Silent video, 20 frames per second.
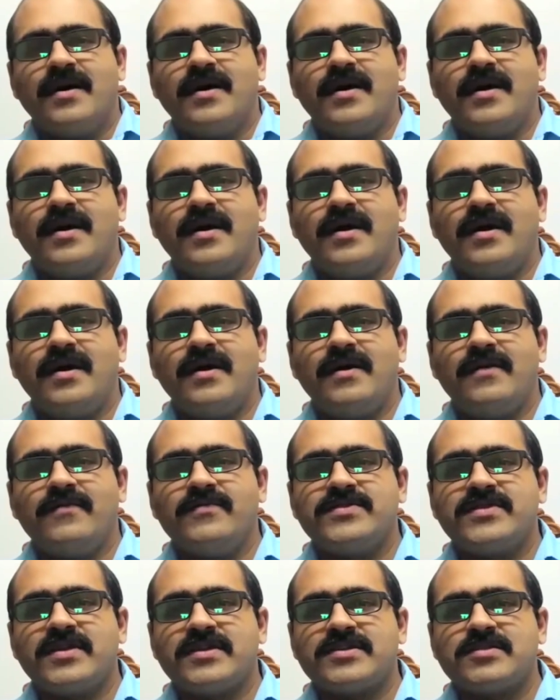which has to
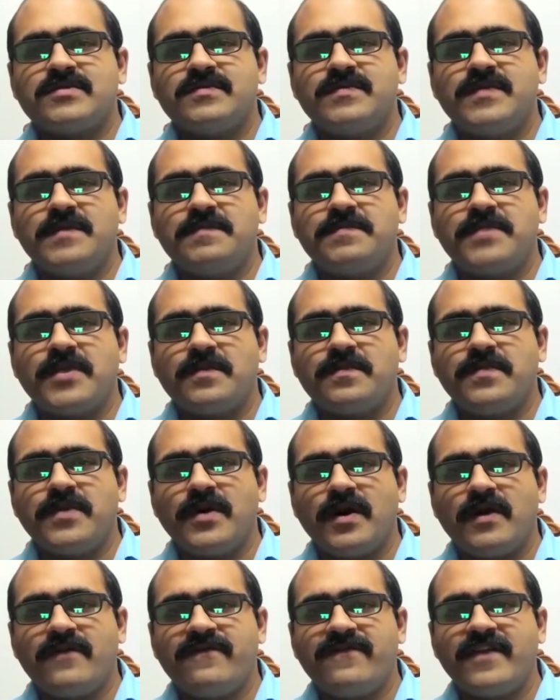be filled by the